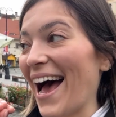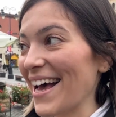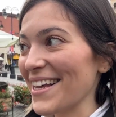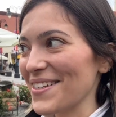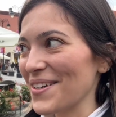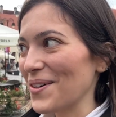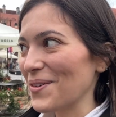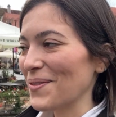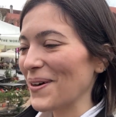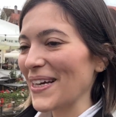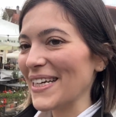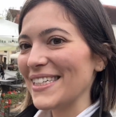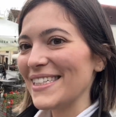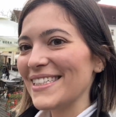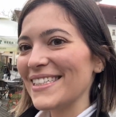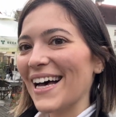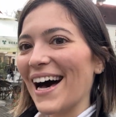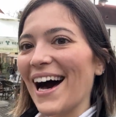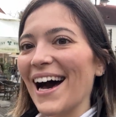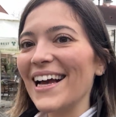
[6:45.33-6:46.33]
As
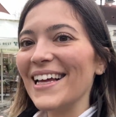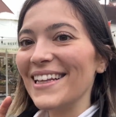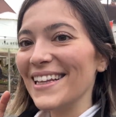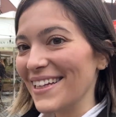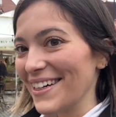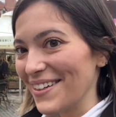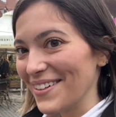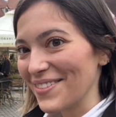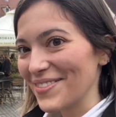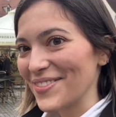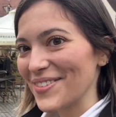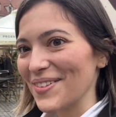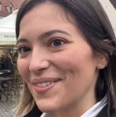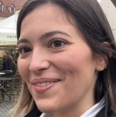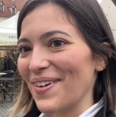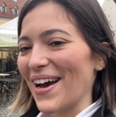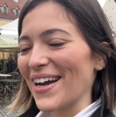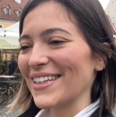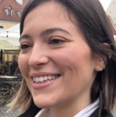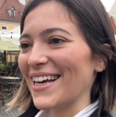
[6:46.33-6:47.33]
always, I love the
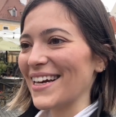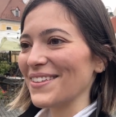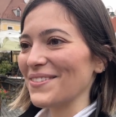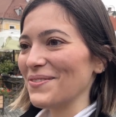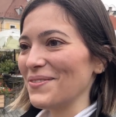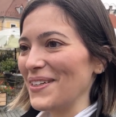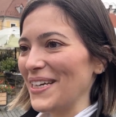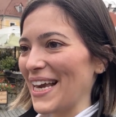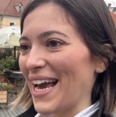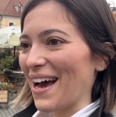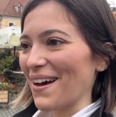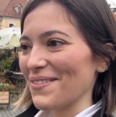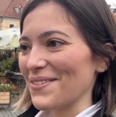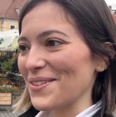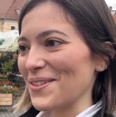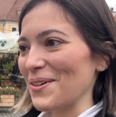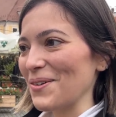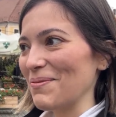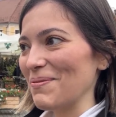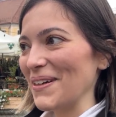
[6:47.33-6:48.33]
fact that we have
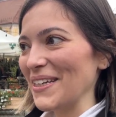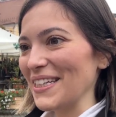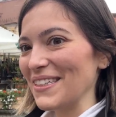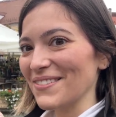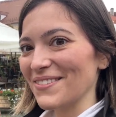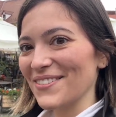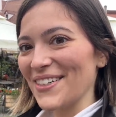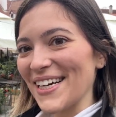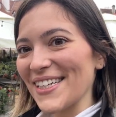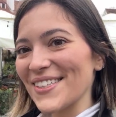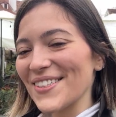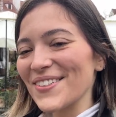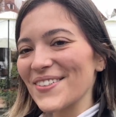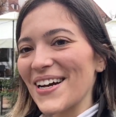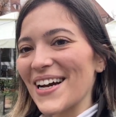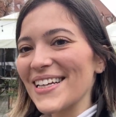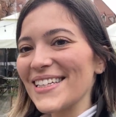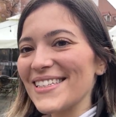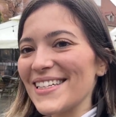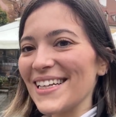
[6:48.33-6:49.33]
so many
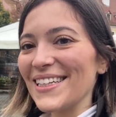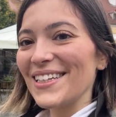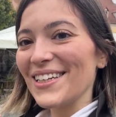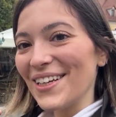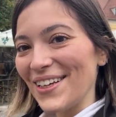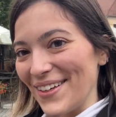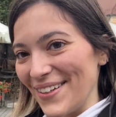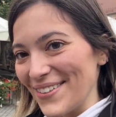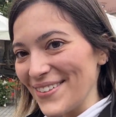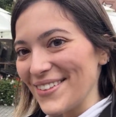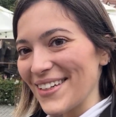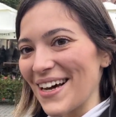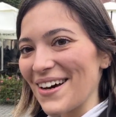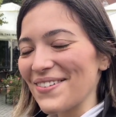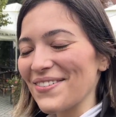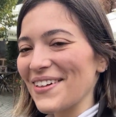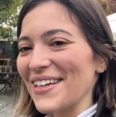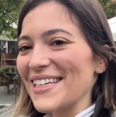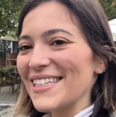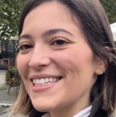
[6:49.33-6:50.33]
restaurants and cute
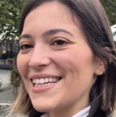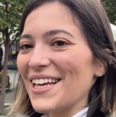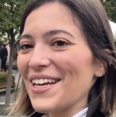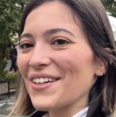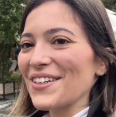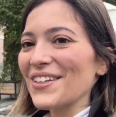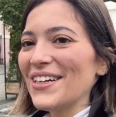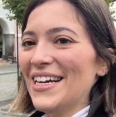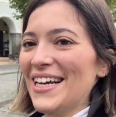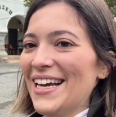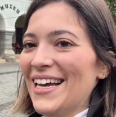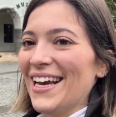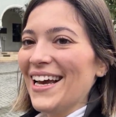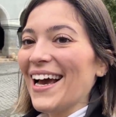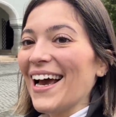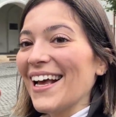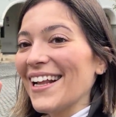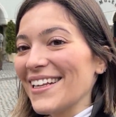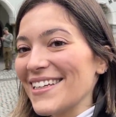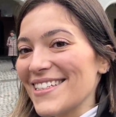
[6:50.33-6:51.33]
cafes here
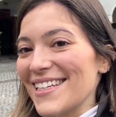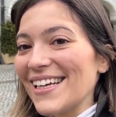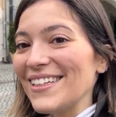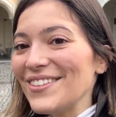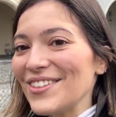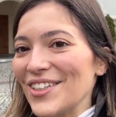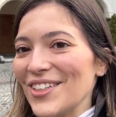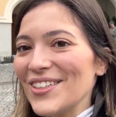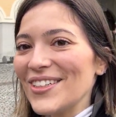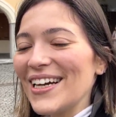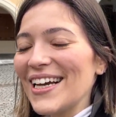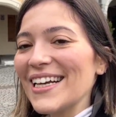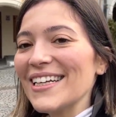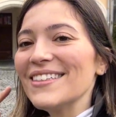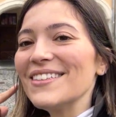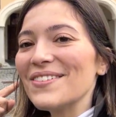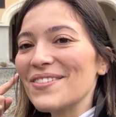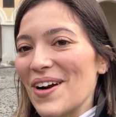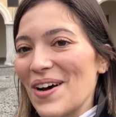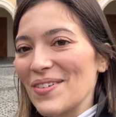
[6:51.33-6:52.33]
in the center
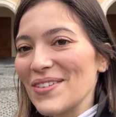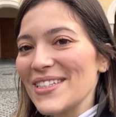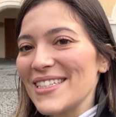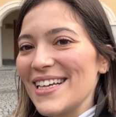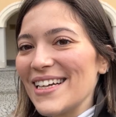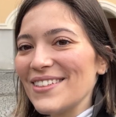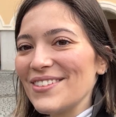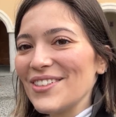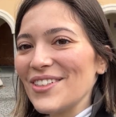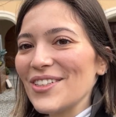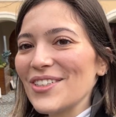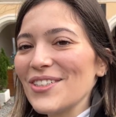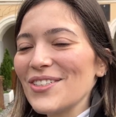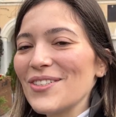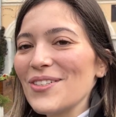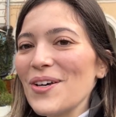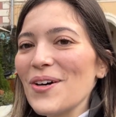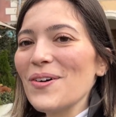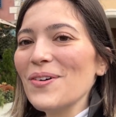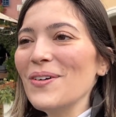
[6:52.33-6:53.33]
and around the center.
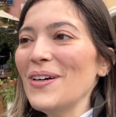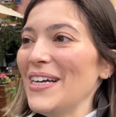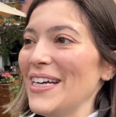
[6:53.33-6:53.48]
So